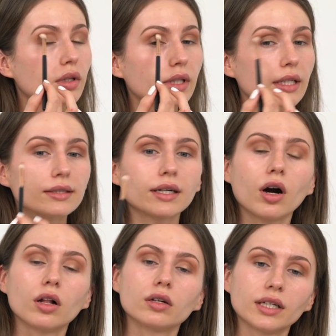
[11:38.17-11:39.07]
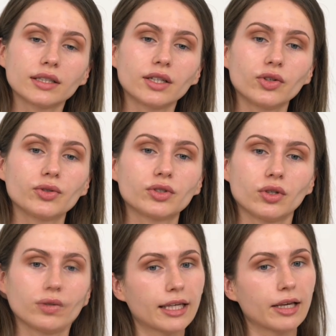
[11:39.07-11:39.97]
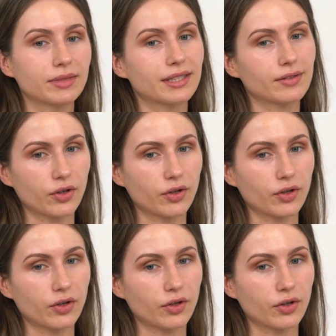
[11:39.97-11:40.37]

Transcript: That's the color that he used on Kim's